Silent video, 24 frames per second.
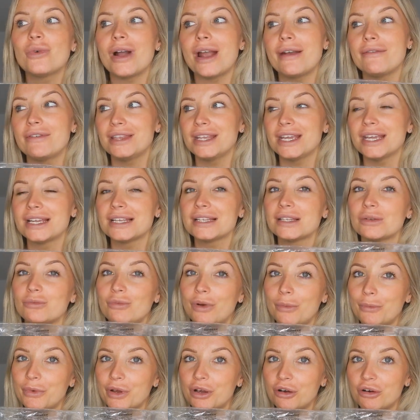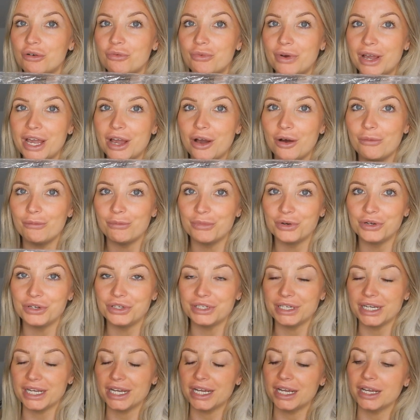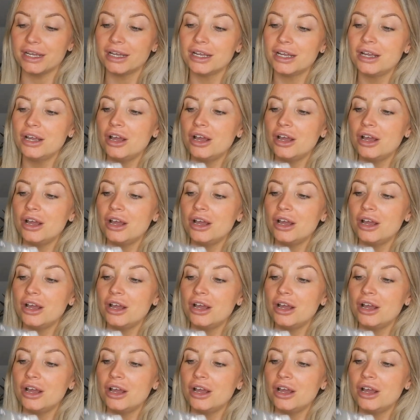wearing this when we go away on Monday.